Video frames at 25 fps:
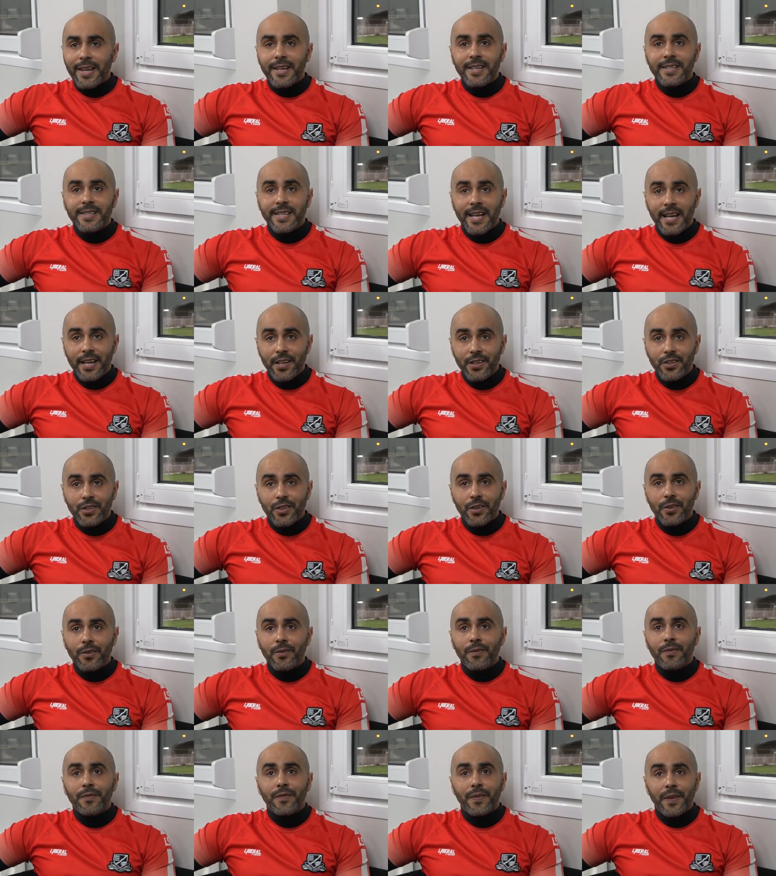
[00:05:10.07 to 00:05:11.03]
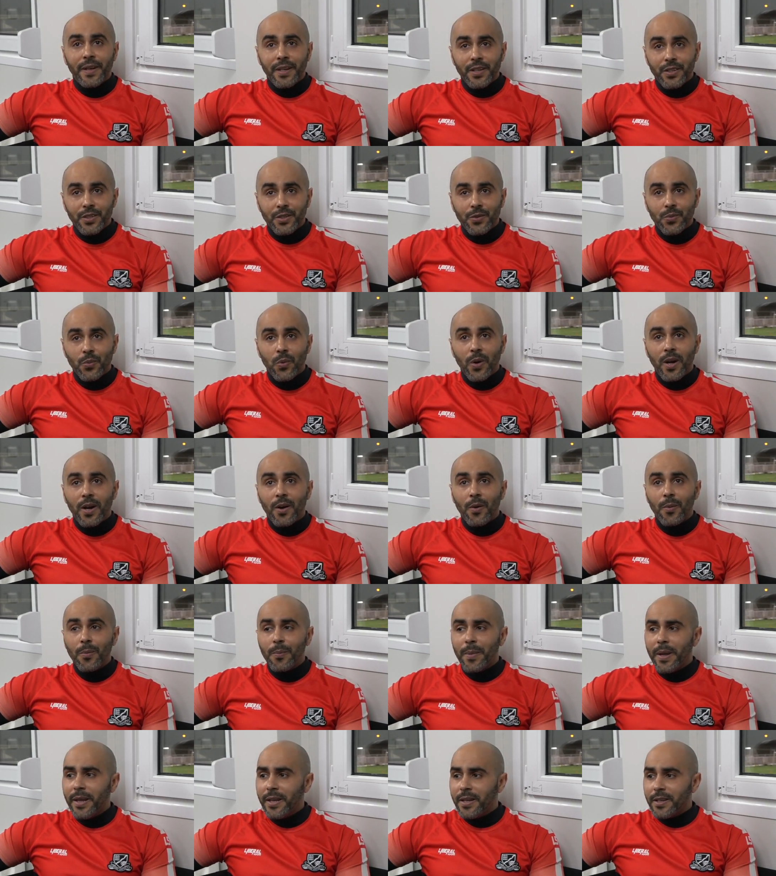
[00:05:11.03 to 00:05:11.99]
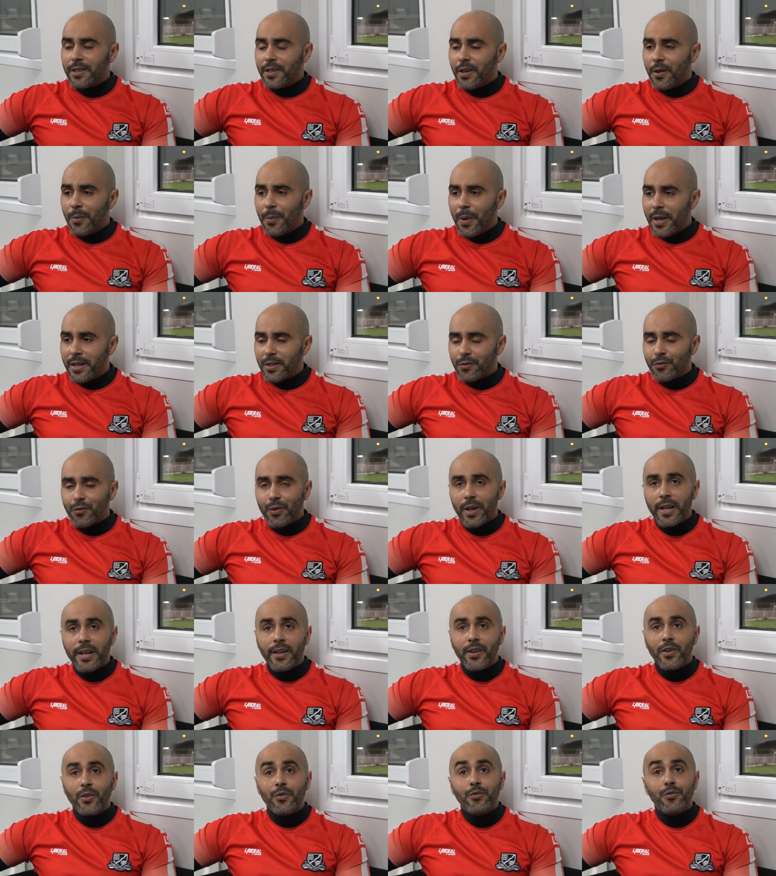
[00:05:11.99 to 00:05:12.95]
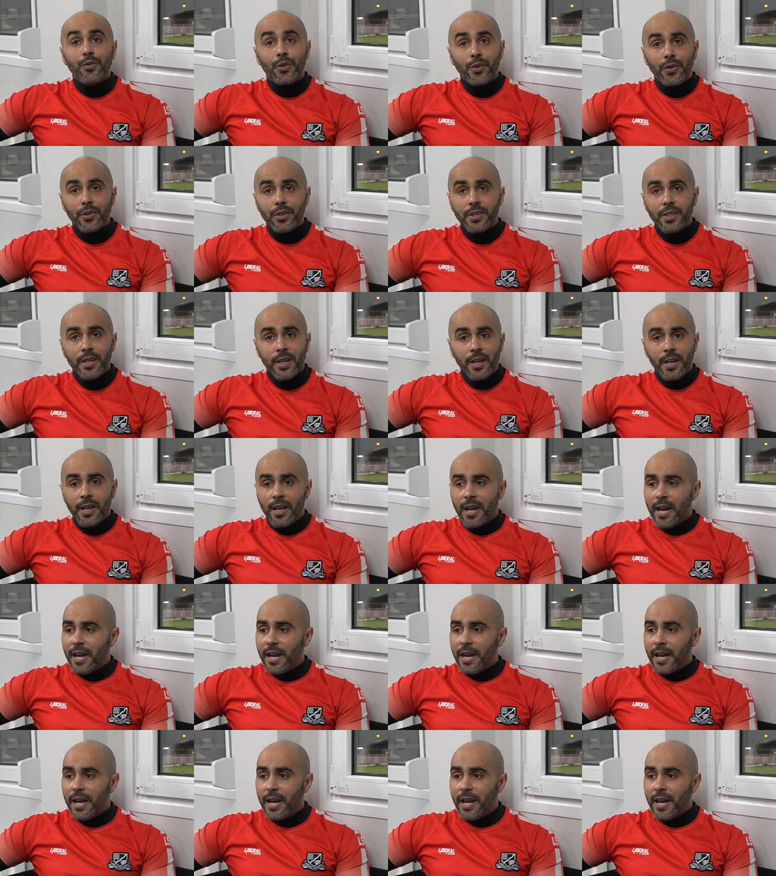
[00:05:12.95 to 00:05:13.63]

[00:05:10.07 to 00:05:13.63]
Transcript: intelligent, finishes well, make you know makes really good runs,